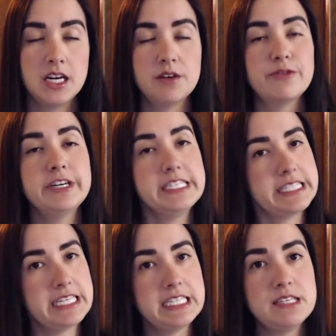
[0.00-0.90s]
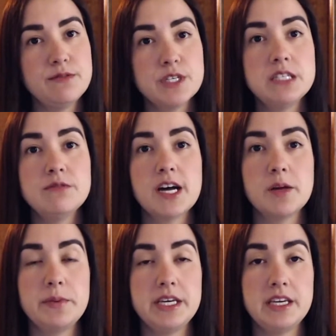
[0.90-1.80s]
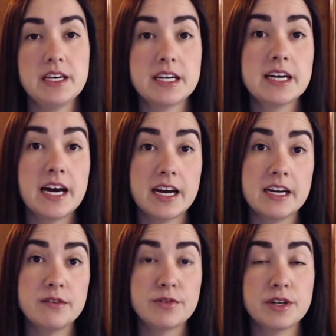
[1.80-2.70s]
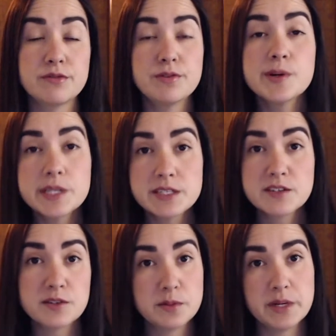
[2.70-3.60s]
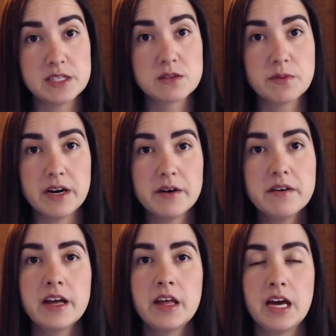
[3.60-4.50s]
For instance, if you're developing a guide for a focus group as well,